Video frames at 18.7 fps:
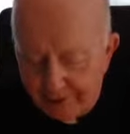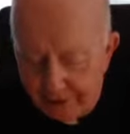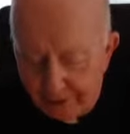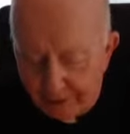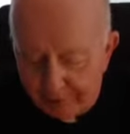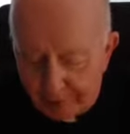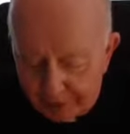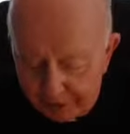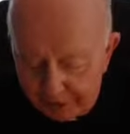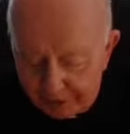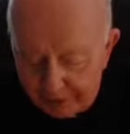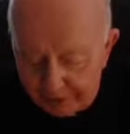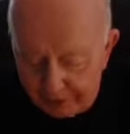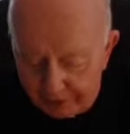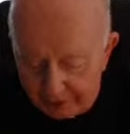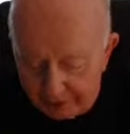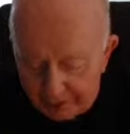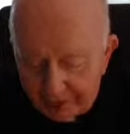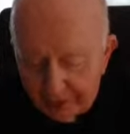and
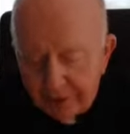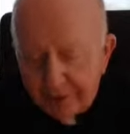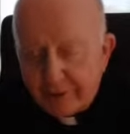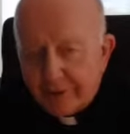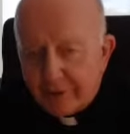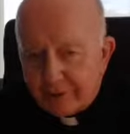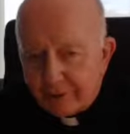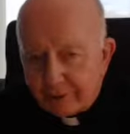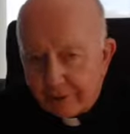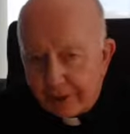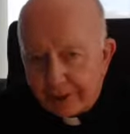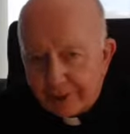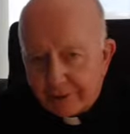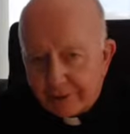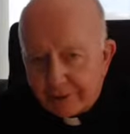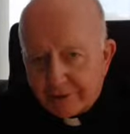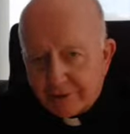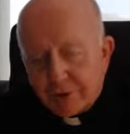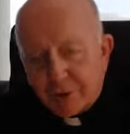particularly the
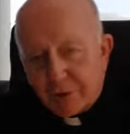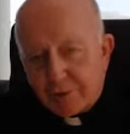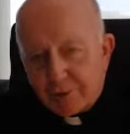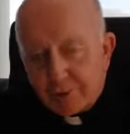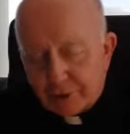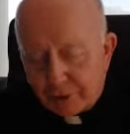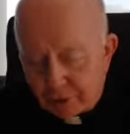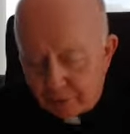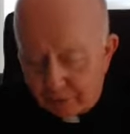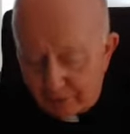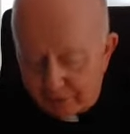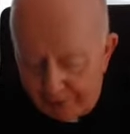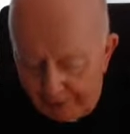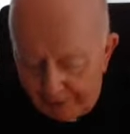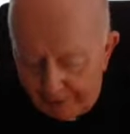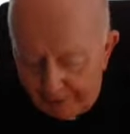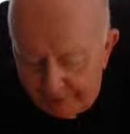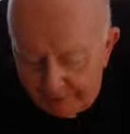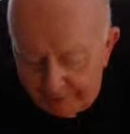right to the pursuit of
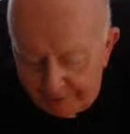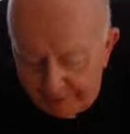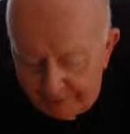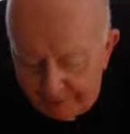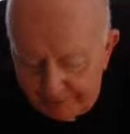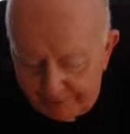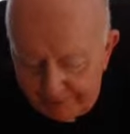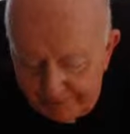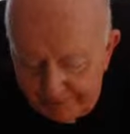happiness.